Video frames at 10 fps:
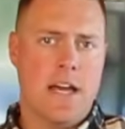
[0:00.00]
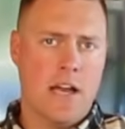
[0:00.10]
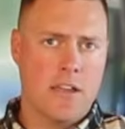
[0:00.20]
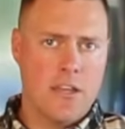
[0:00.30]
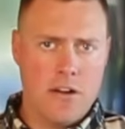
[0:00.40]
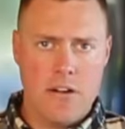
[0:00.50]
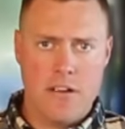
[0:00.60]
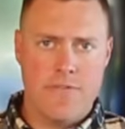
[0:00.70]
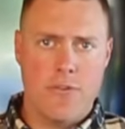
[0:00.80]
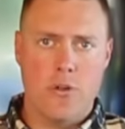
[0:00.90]
not
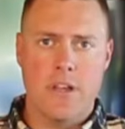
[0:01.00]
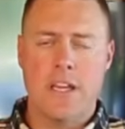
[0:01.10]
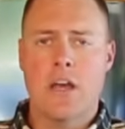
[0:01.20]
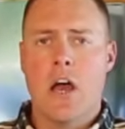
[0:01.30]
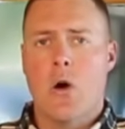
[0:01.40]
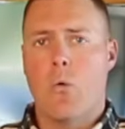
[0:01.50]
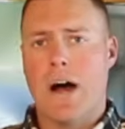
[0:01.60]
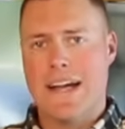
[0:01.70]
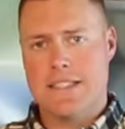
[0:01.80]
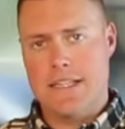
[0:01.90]
curing fully?
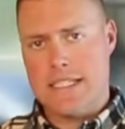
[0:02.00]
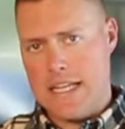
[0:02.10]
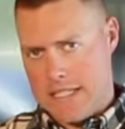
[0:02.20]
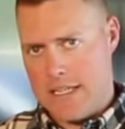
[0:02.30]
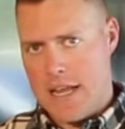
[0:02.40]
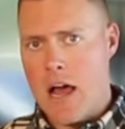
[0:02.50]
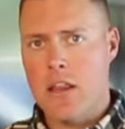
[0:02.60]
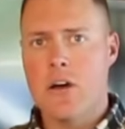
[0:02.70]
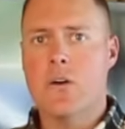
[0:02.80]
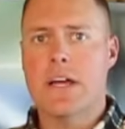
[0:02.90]
Why is it tinted
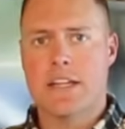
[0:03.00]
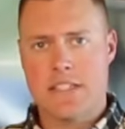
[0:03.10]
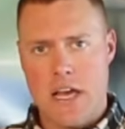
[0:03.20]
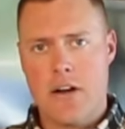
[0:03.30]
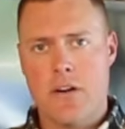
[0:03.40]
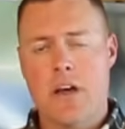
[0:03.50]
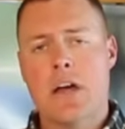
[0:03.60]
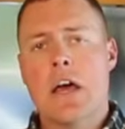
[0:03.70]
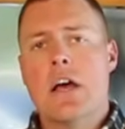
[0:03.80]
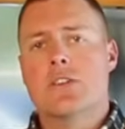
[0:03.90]
yellow, et
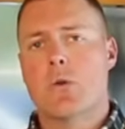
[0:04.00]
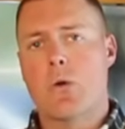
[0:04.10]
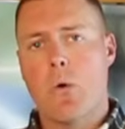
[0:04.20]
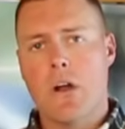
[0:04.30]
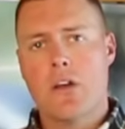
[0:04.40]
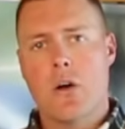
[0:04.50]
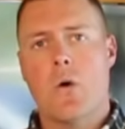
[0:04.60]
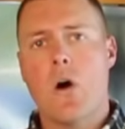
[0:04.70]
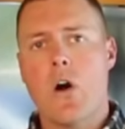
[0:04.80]
cetera? So we want to go